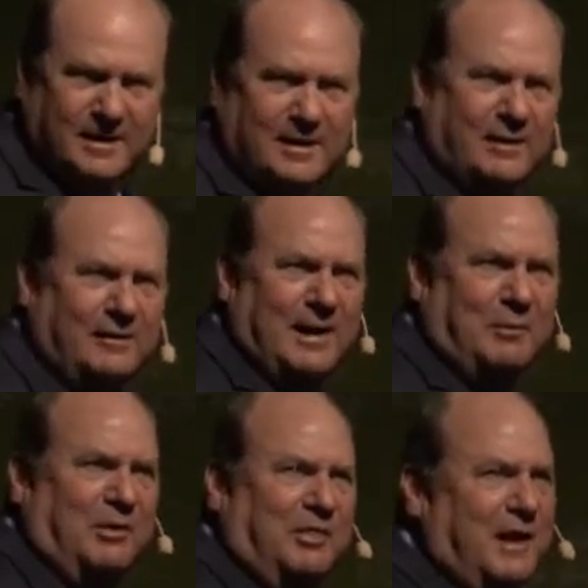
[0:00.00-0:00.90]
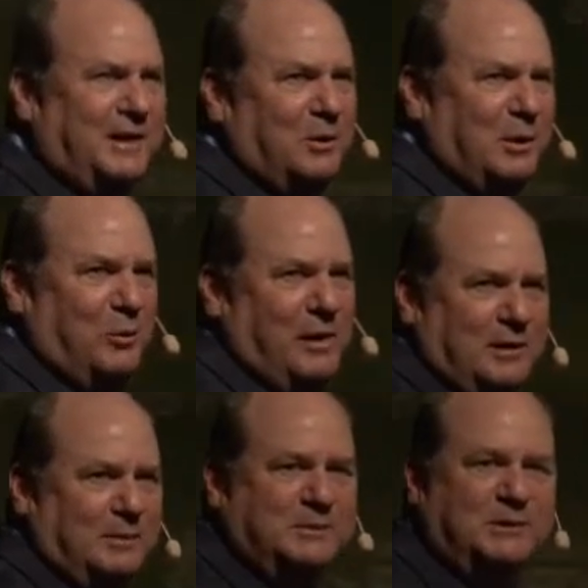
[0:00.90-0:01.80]
All right, well, thank you and
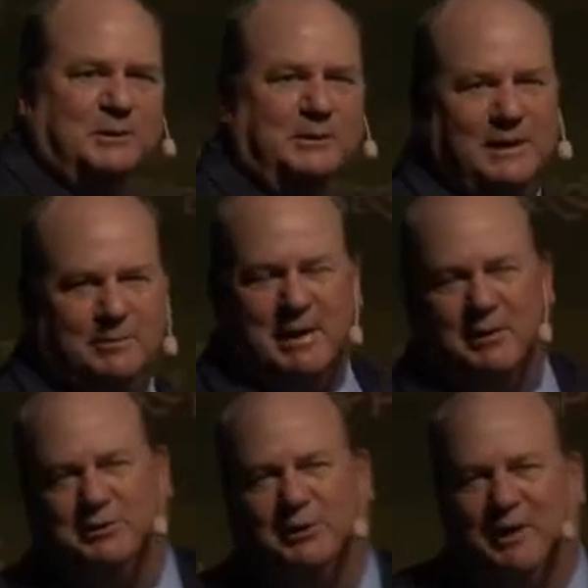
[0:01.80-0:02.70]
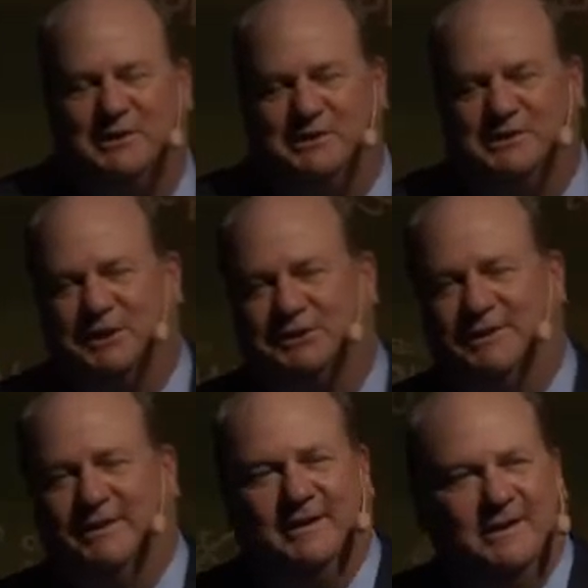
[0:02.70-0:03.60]
welcome to the Power Generation
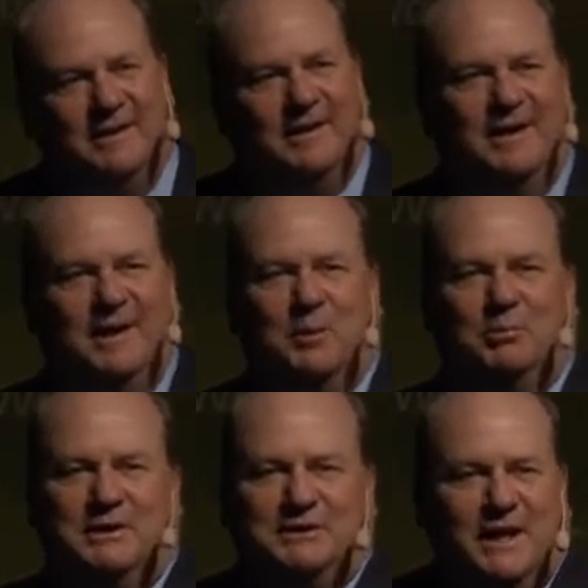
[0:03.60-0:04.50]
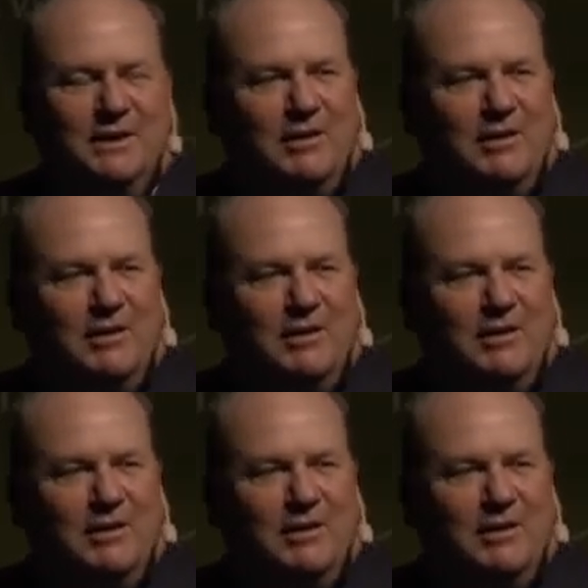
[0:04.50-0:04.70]
session. Appreciate y'all